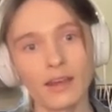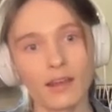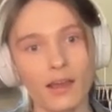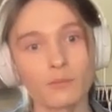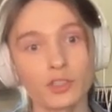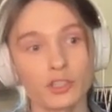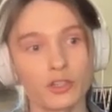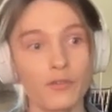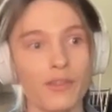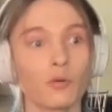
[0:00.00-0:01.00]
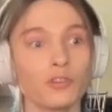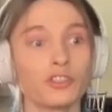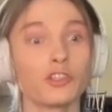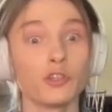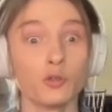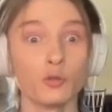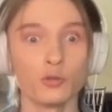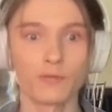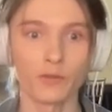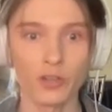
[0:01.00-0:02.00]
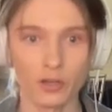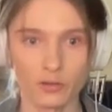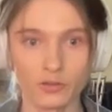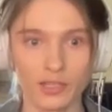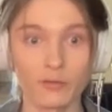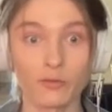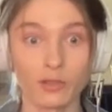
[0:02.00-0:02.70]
And I'm sure that was huge for y'all's like